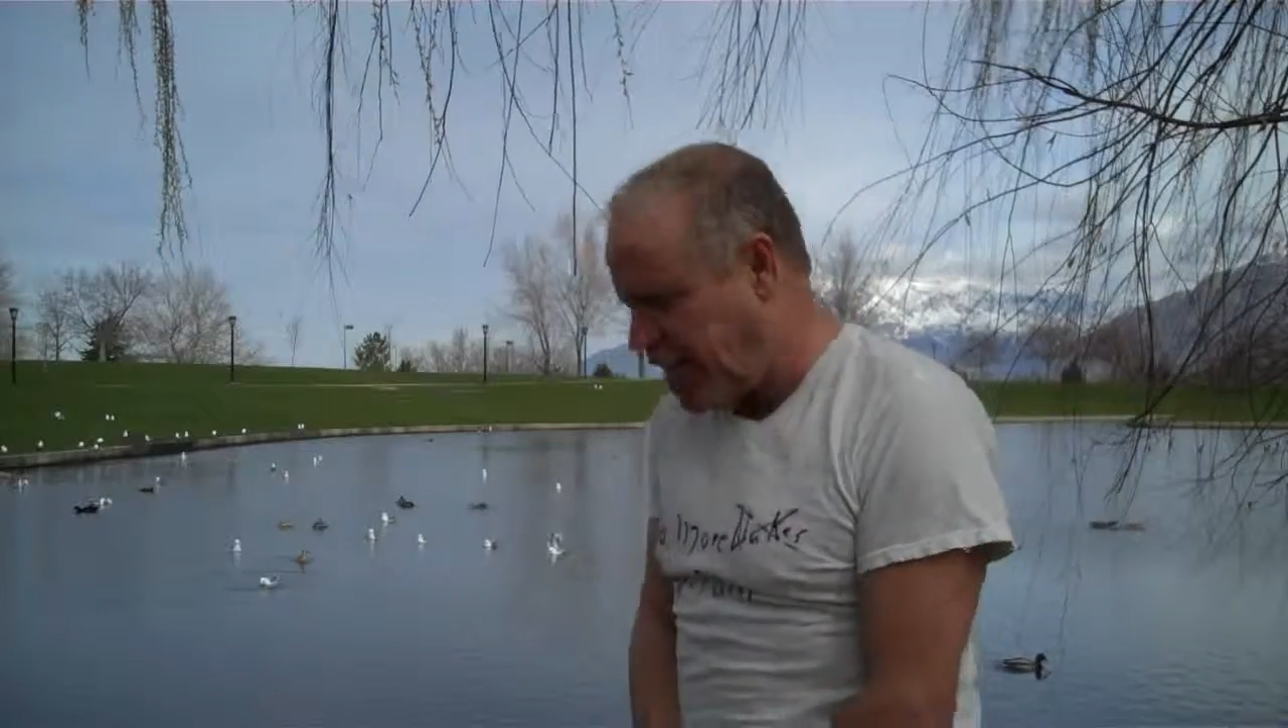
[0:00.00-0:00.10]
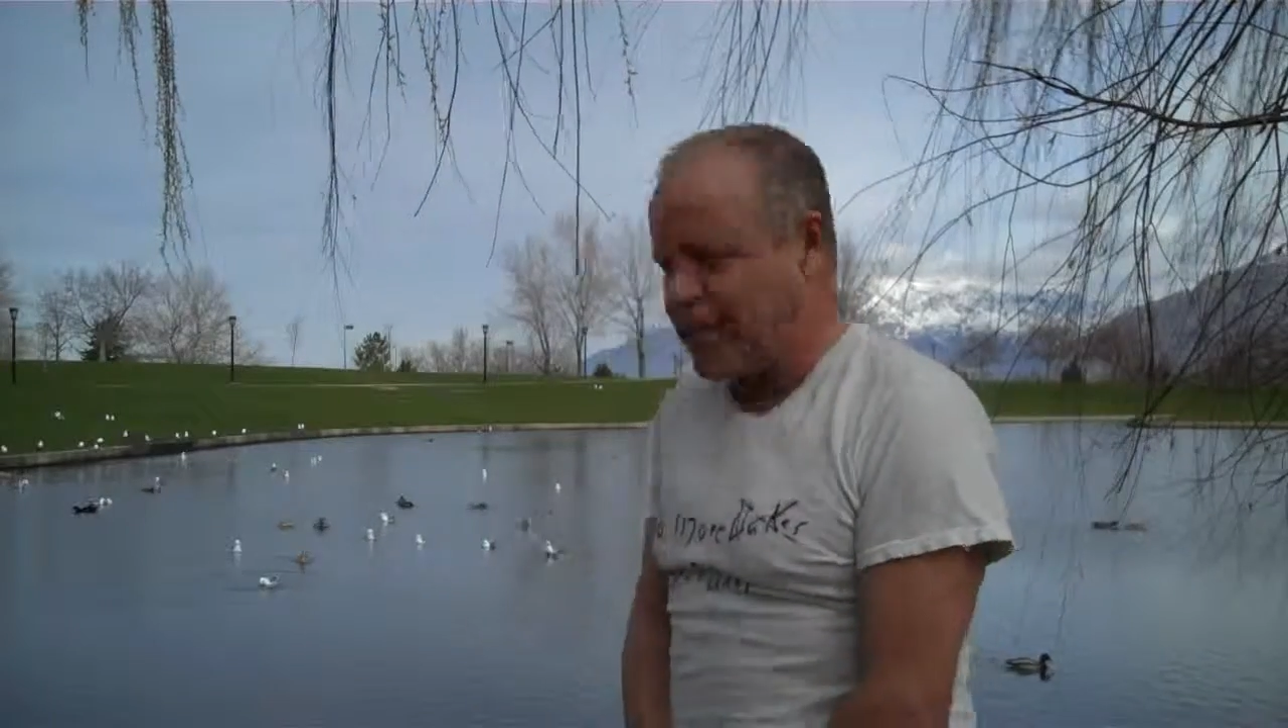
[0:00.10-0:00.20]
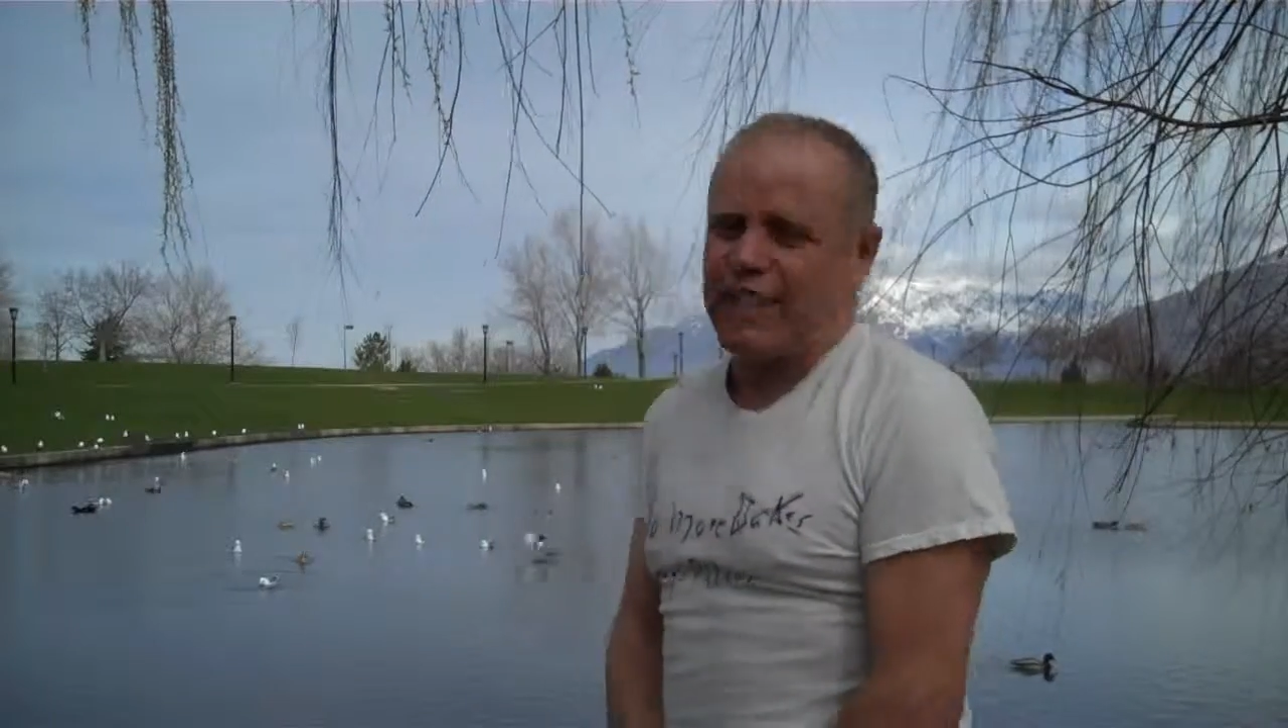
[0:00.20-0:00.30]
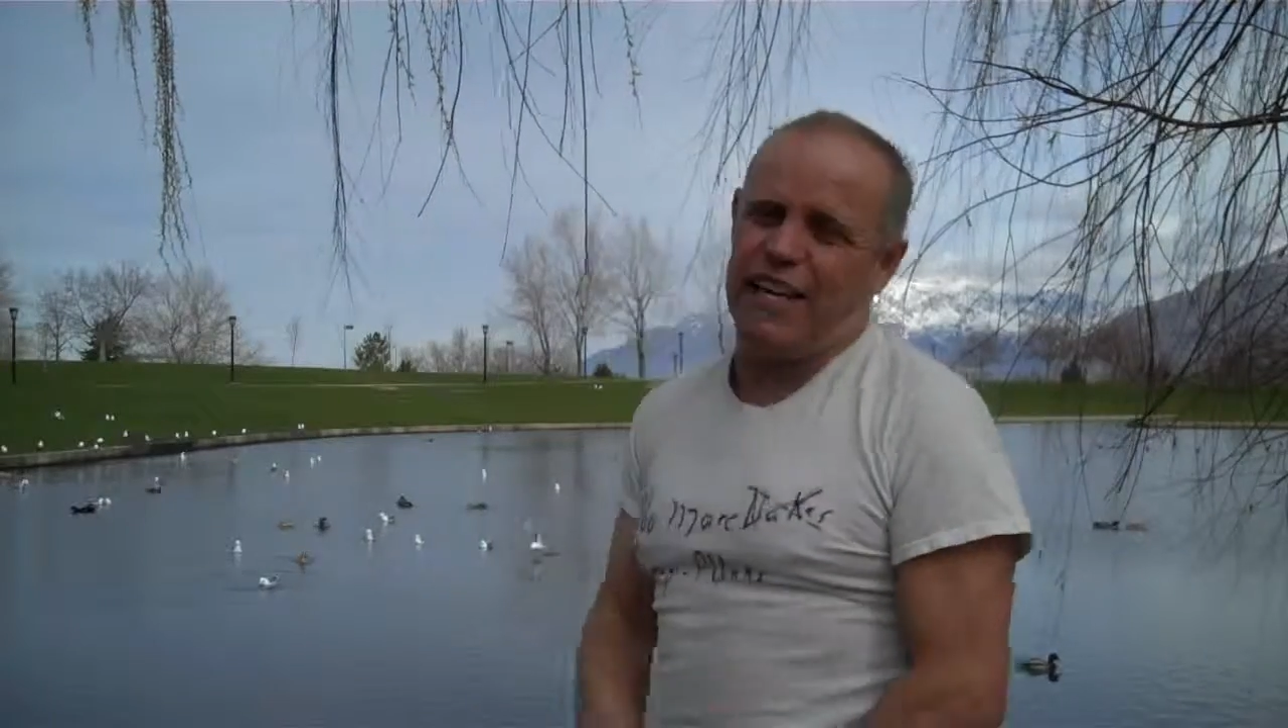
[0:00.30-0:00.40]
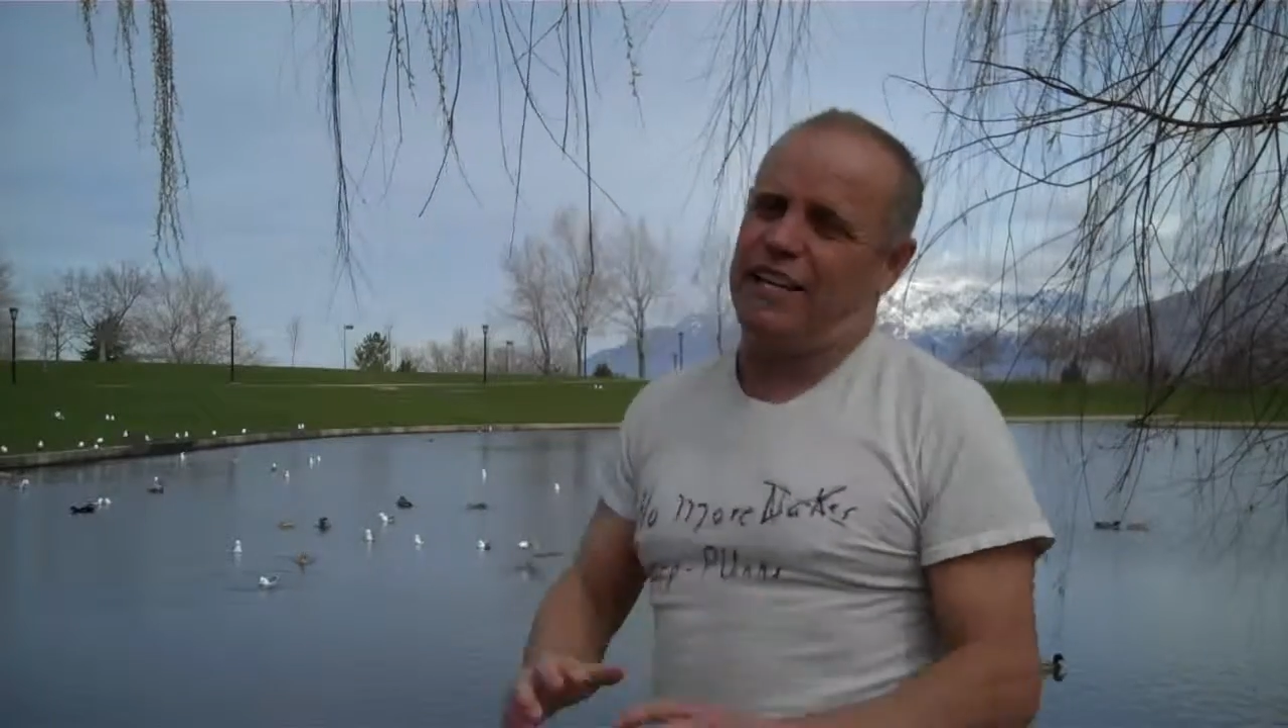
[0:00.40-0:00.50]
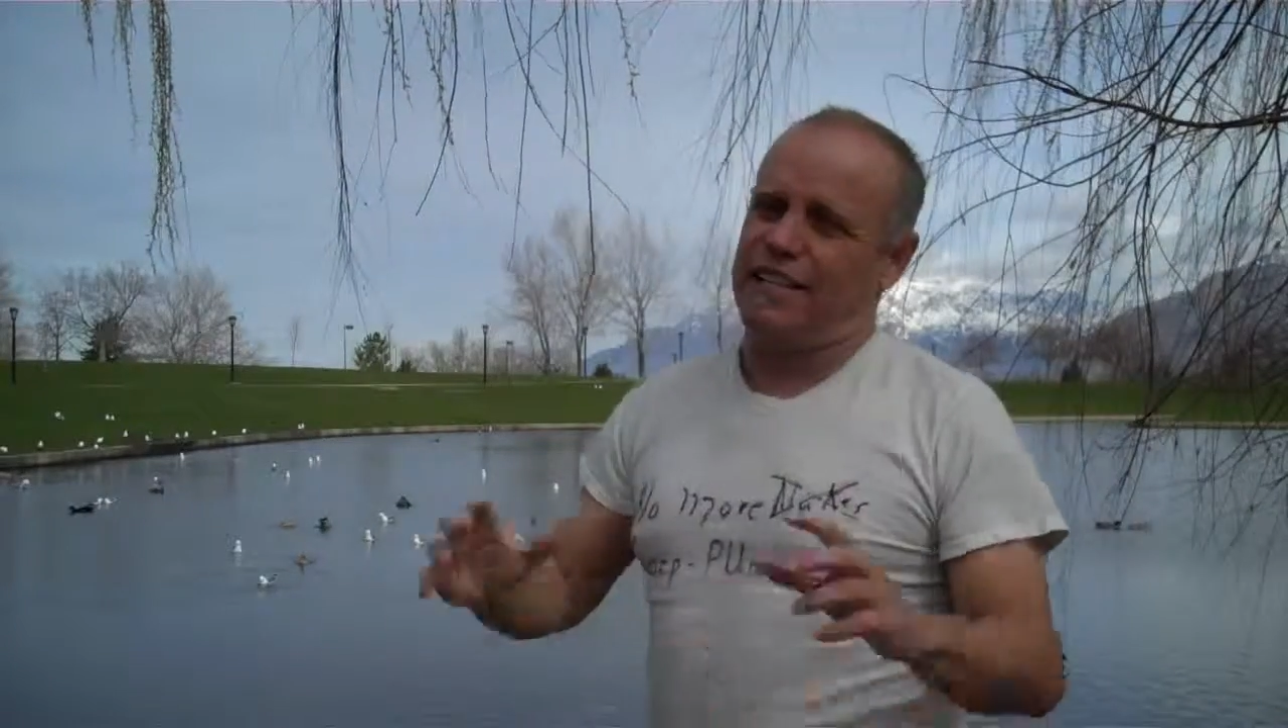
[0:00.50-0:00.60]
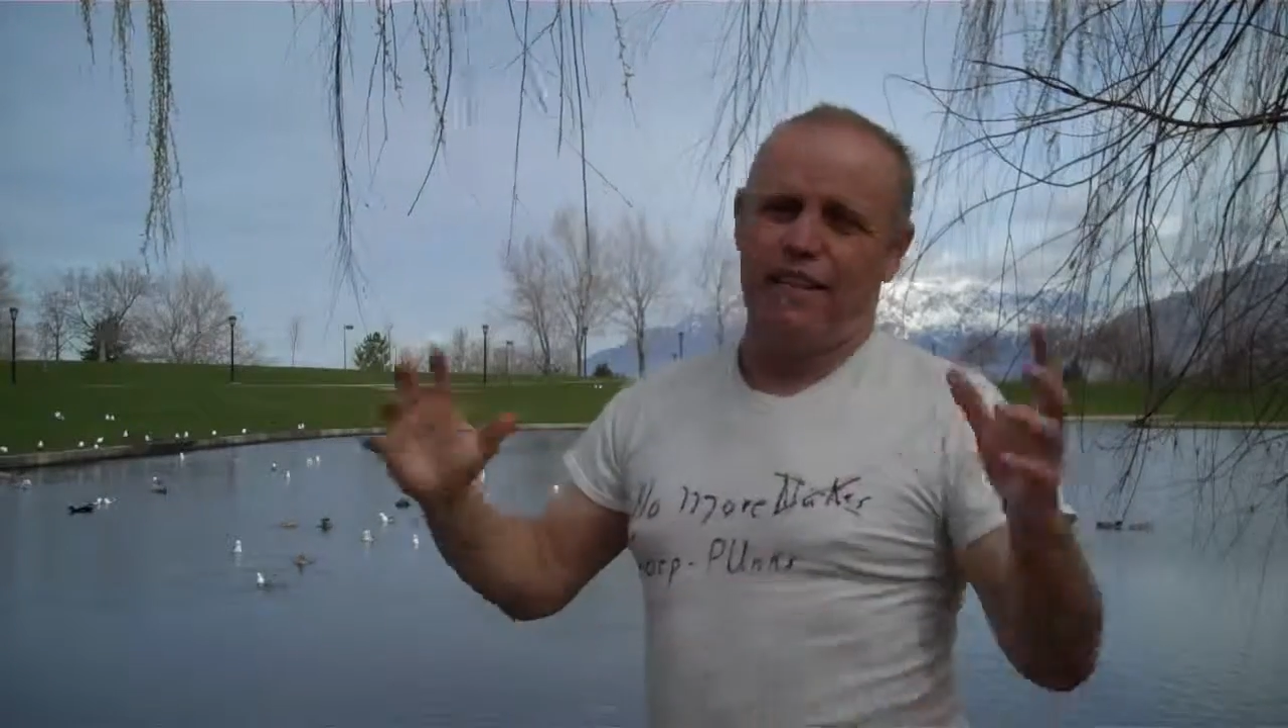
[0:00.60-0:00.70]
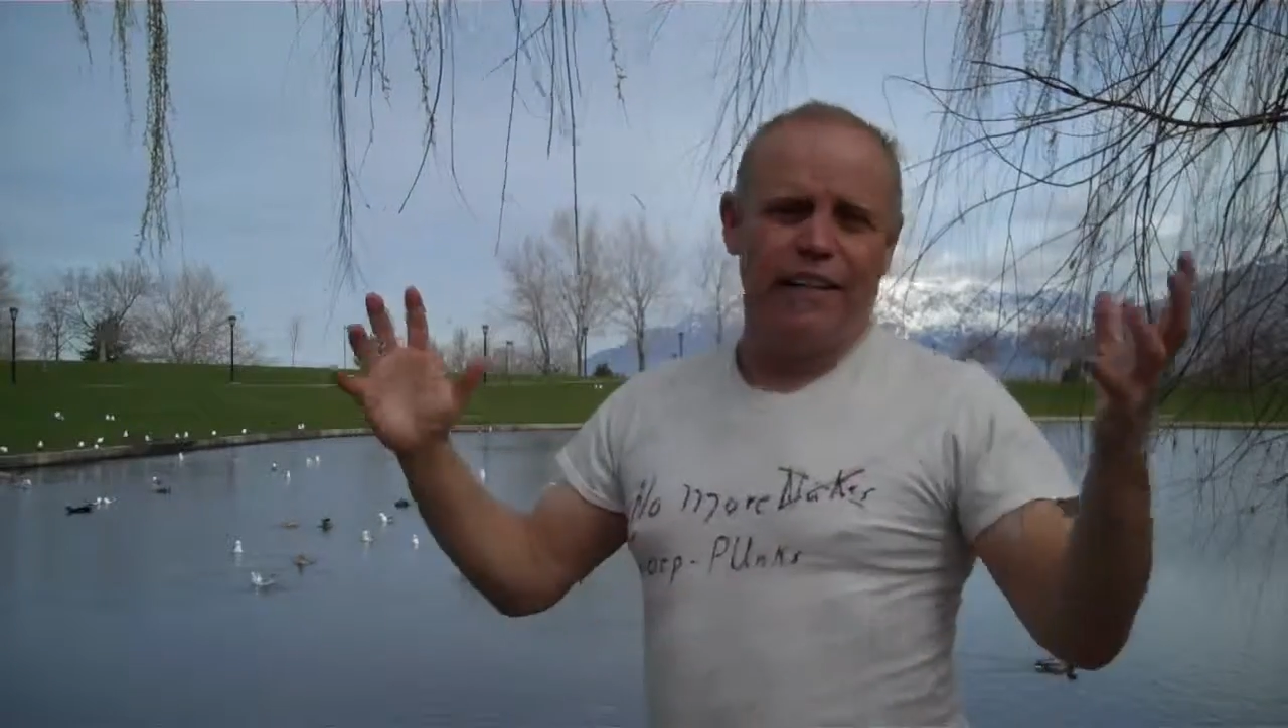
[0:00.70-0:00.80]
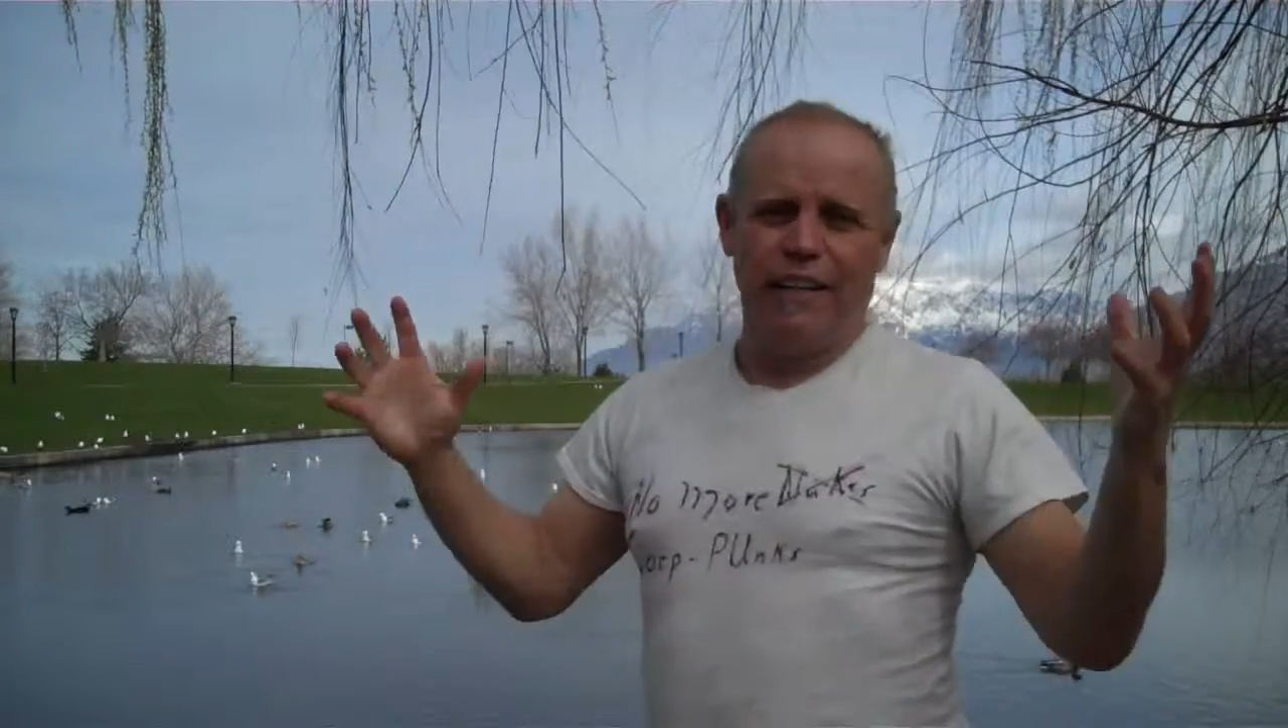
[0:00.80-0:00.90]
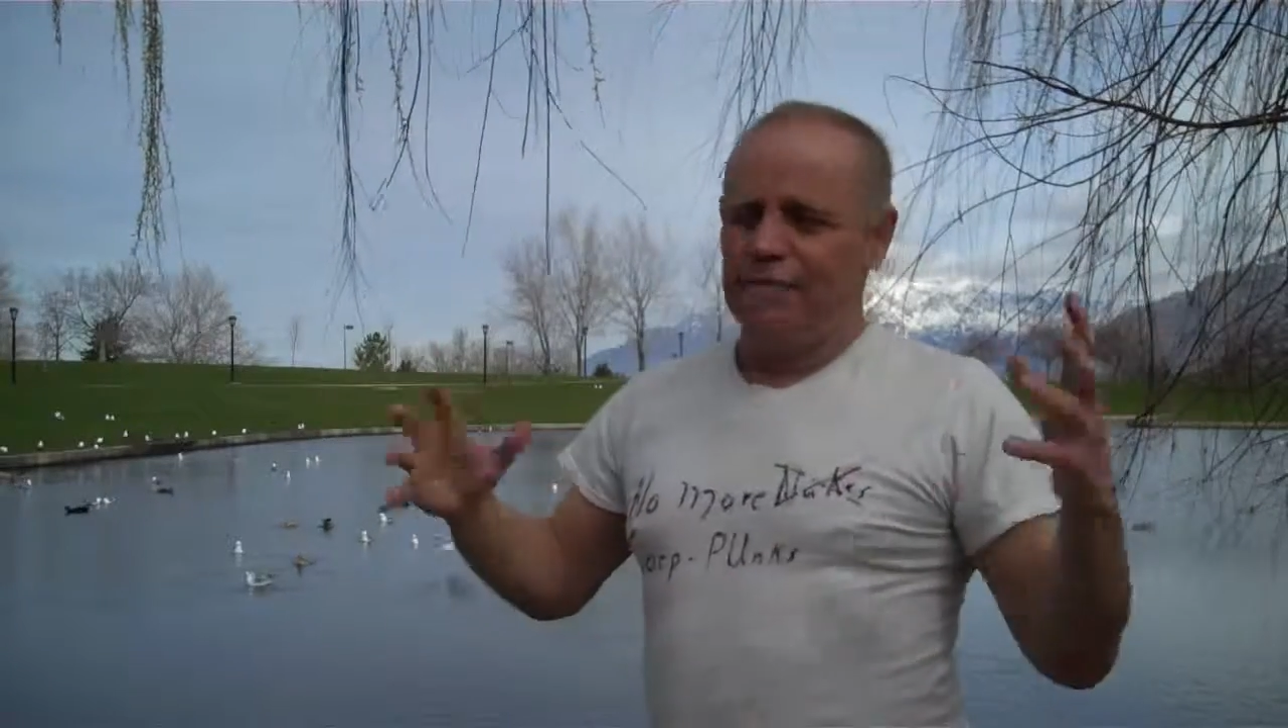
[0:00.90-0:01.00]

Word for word: eat the things